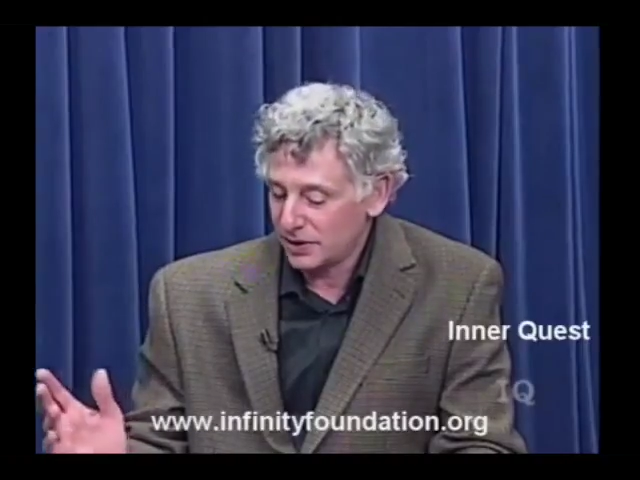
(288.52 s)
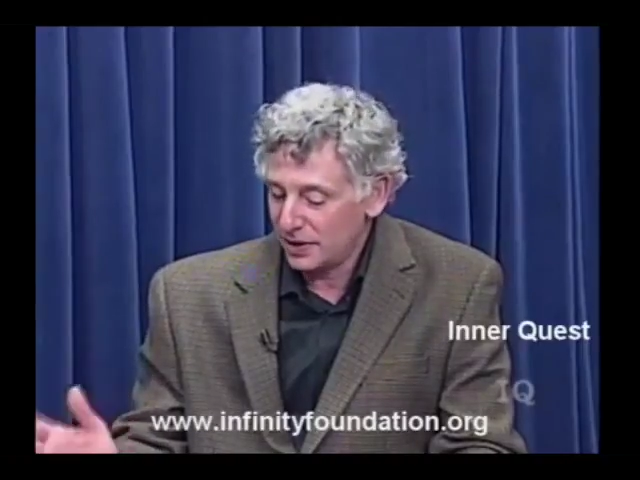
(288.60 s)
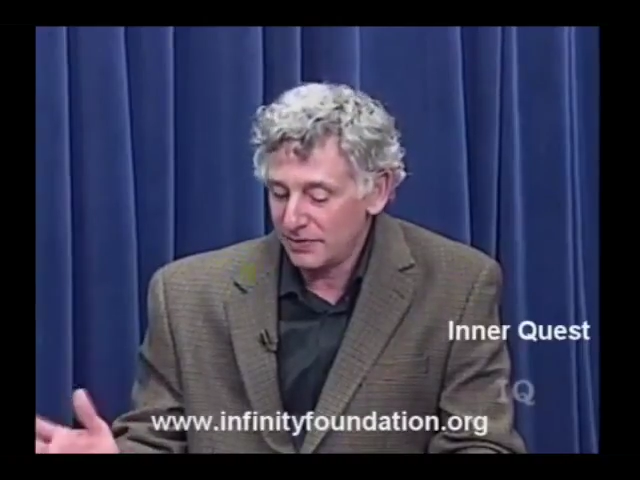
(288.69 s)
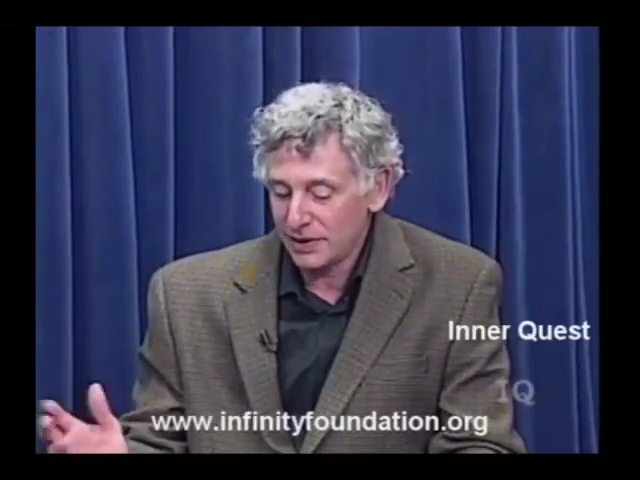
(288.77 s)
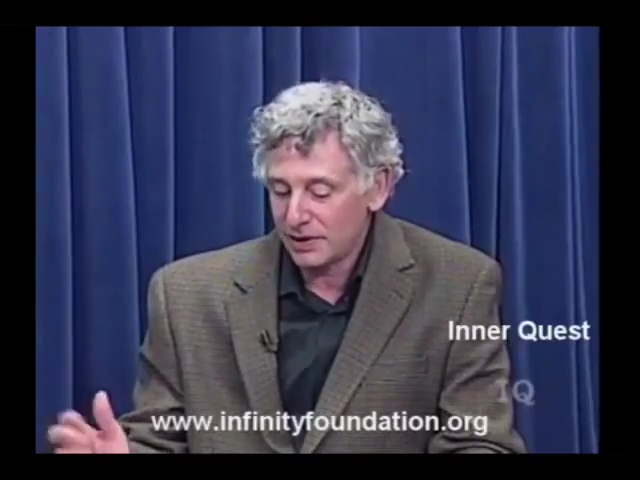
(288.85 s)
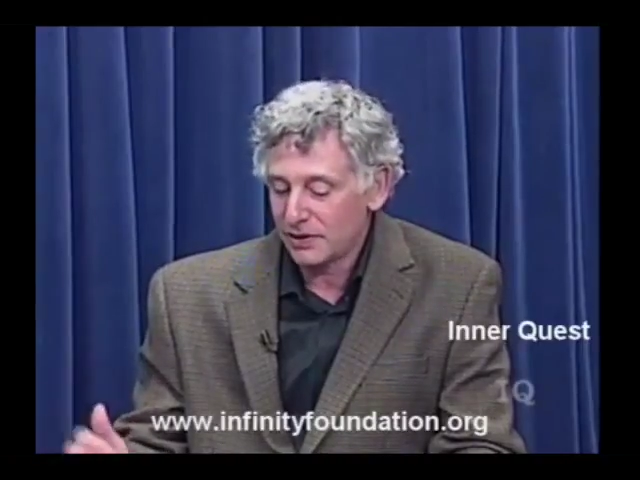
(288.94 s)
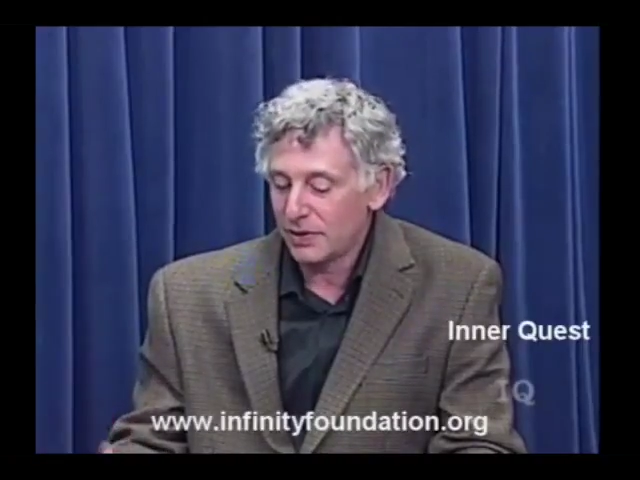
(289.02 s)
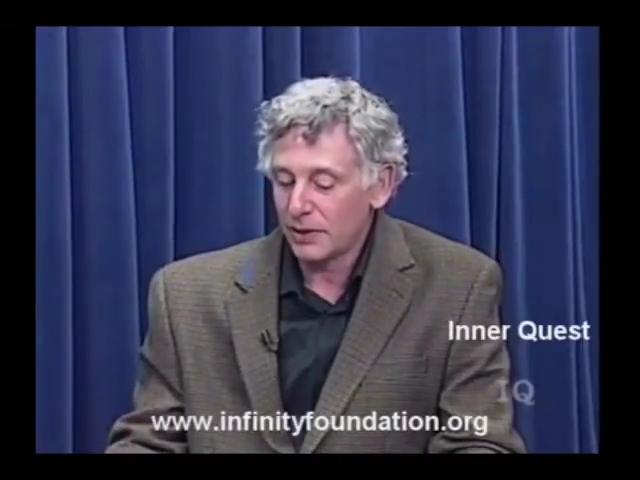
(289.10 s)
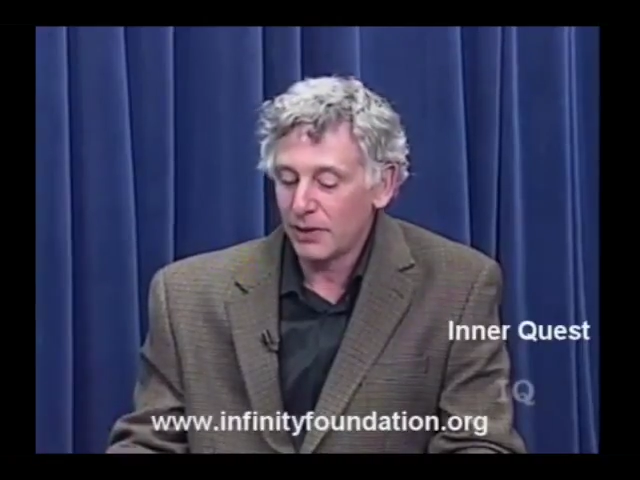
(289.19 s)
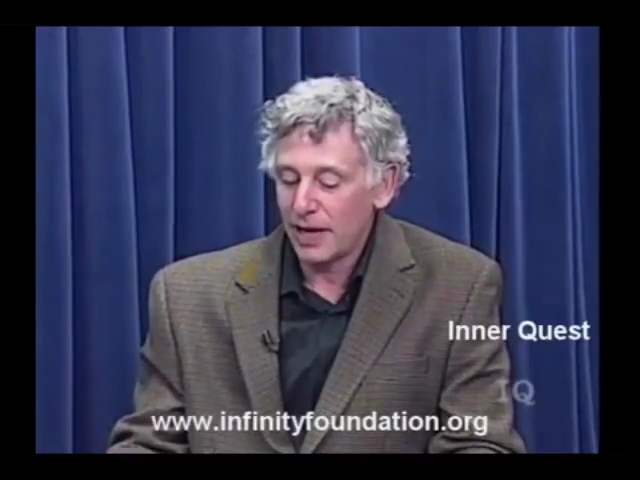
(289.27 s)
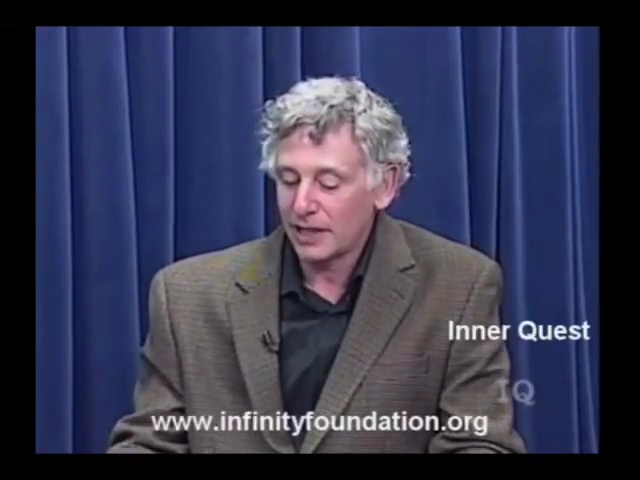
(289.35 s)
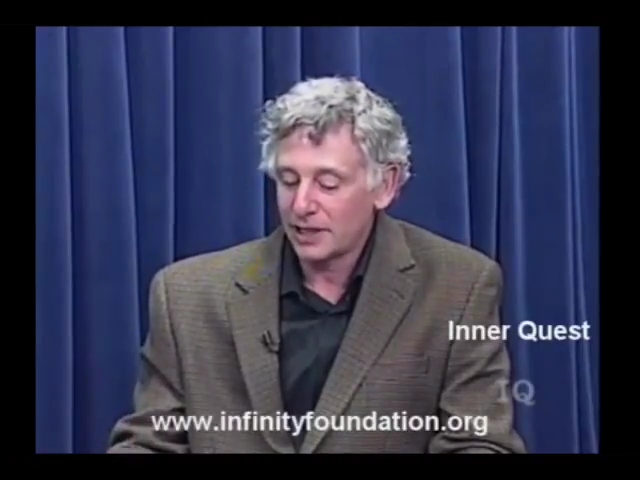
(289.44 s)
your Geneva,
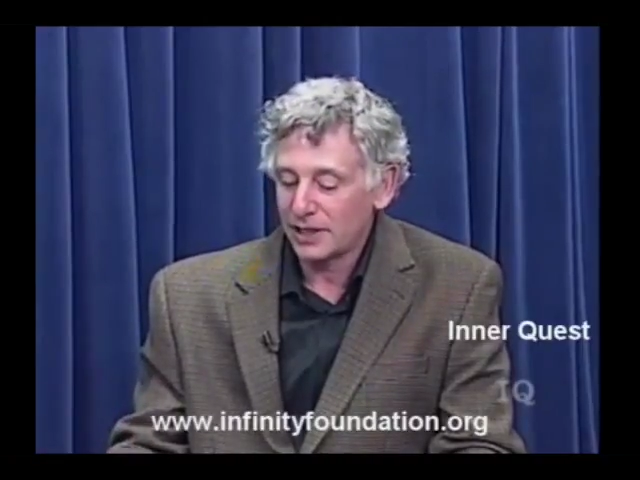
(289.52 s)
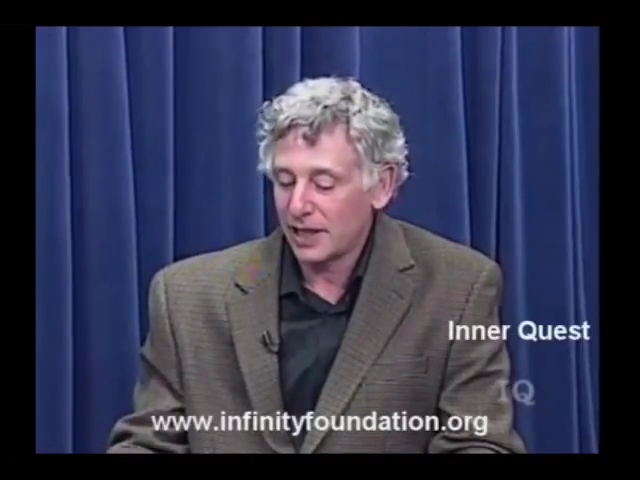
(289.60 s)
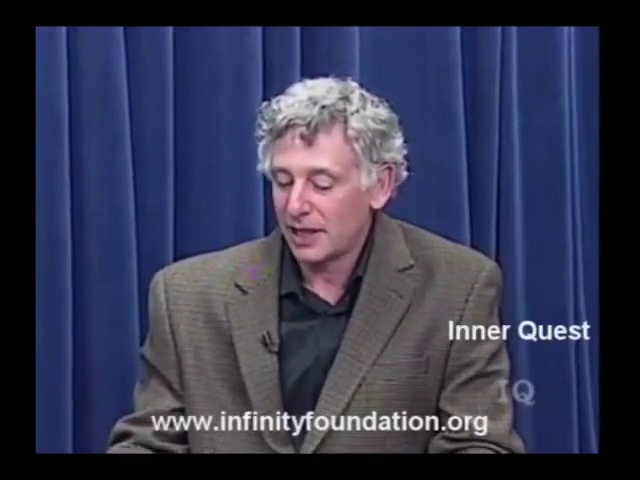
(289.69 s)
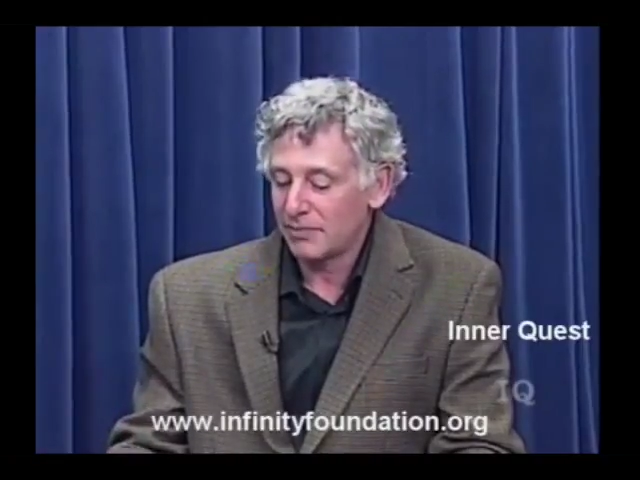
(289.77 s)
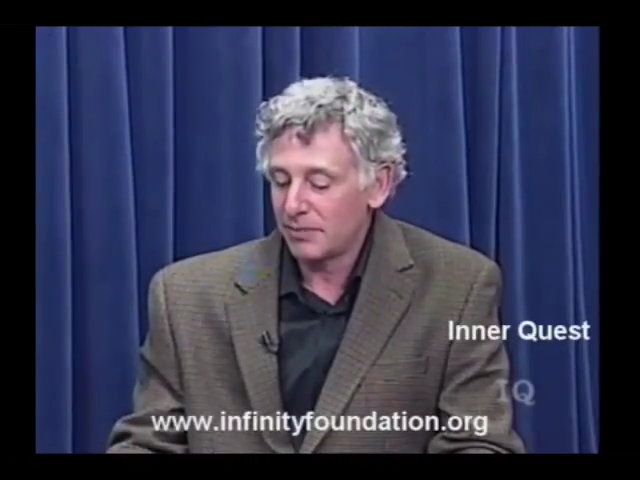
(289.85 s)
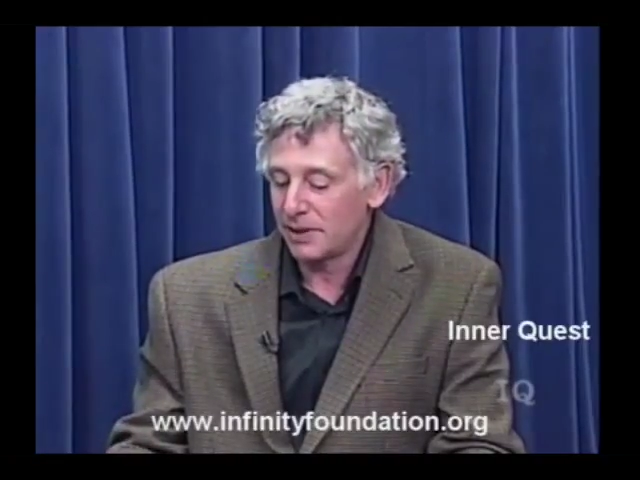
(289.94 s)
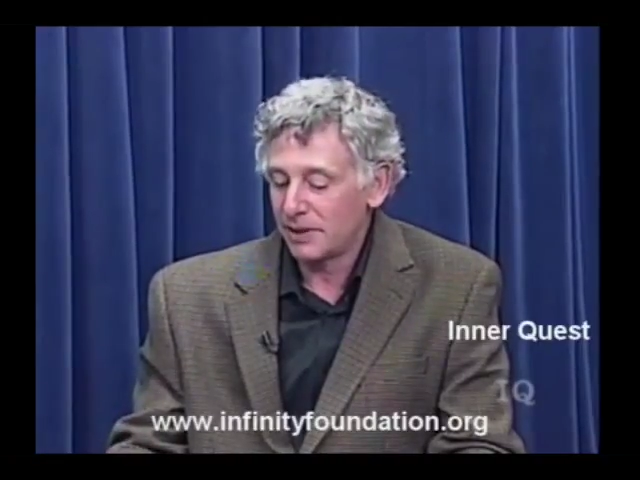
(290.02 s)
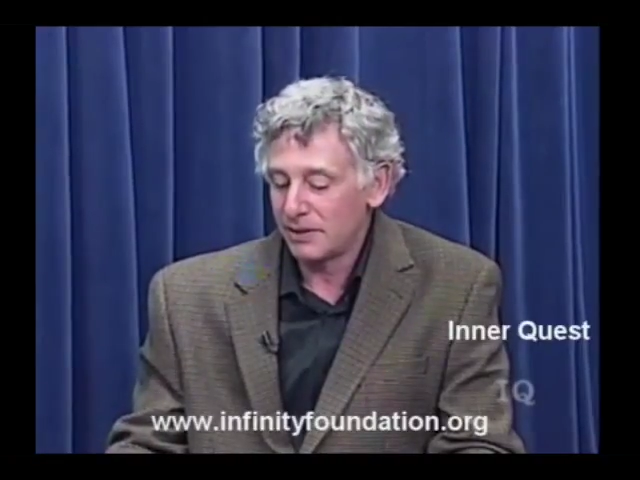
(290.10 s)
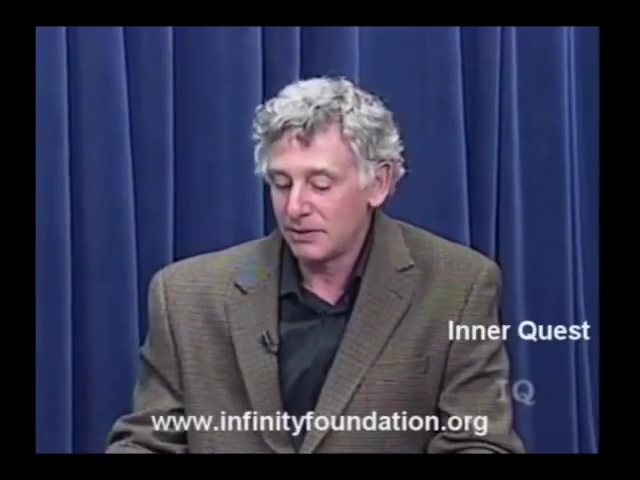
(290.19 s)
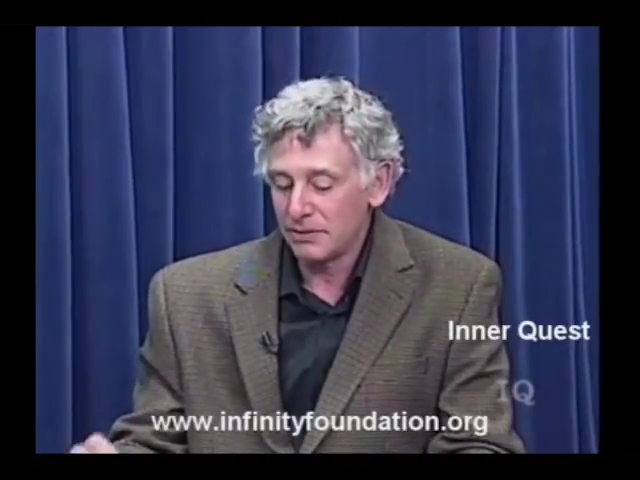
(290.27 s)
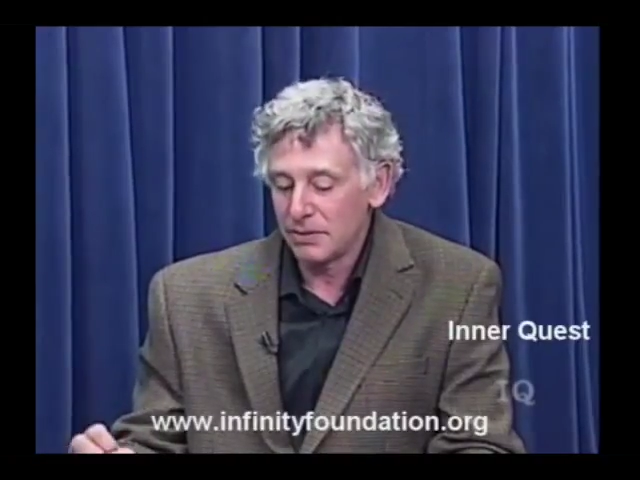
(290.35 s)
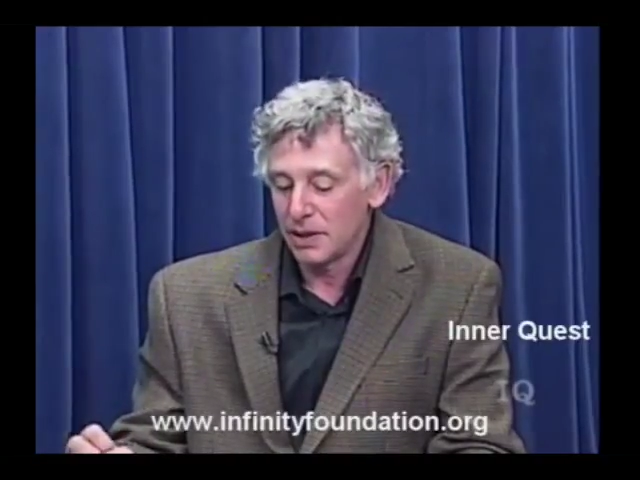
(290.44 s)
Illinois rock shop,
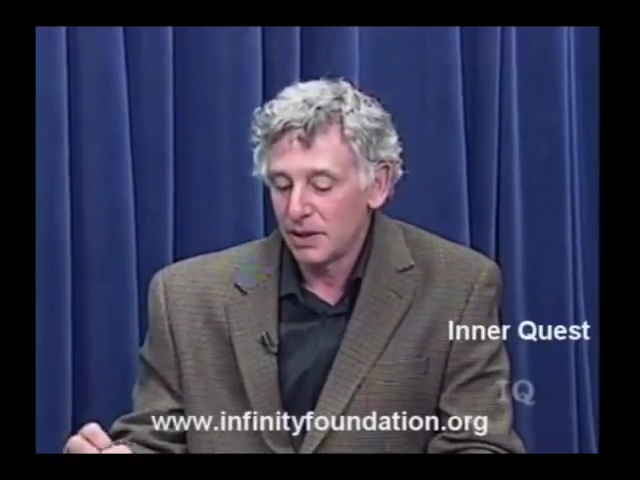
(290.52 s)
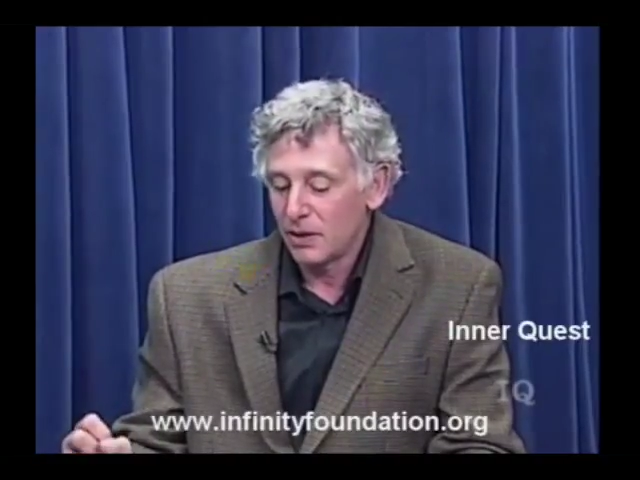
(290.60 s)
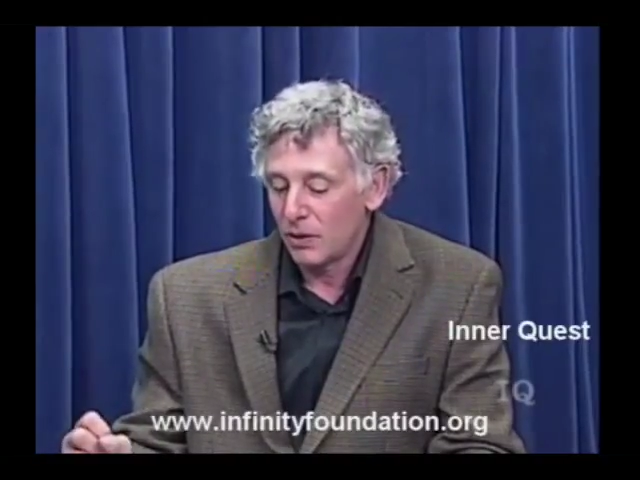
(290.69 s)
and you